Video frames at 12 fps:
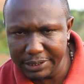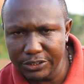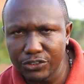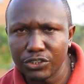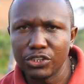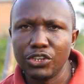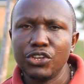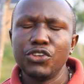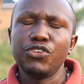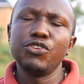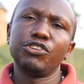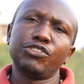ridge,
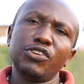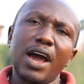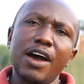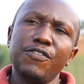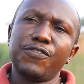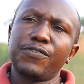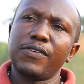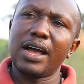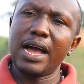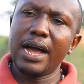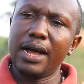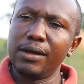you should have
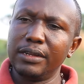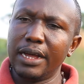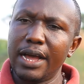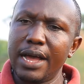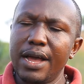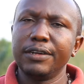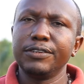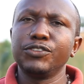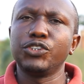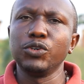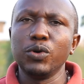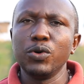
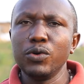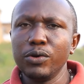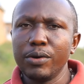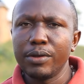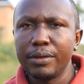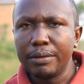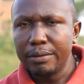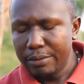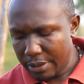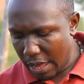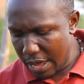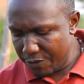2
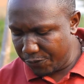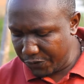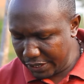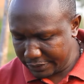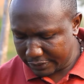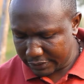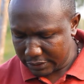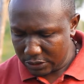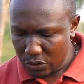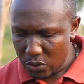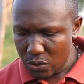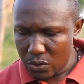feet,
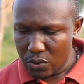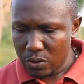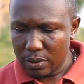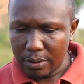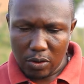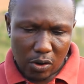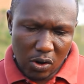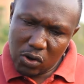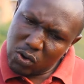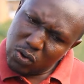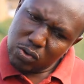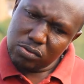
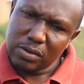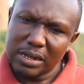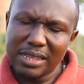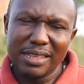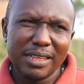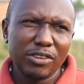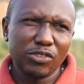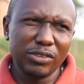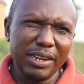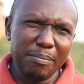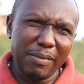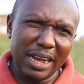or to
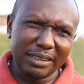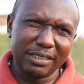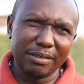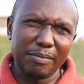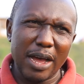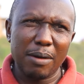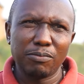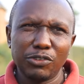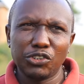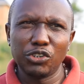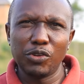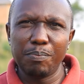the maximum
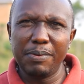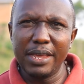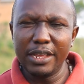should be